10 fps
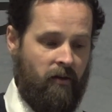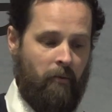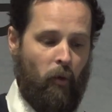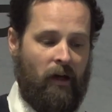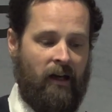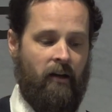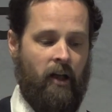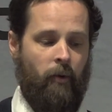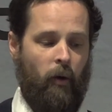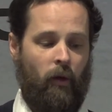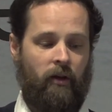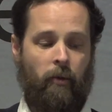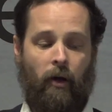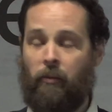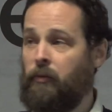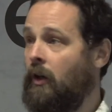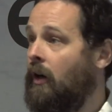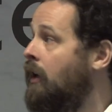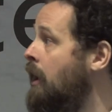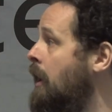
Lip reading: think more clearly about what the problems are.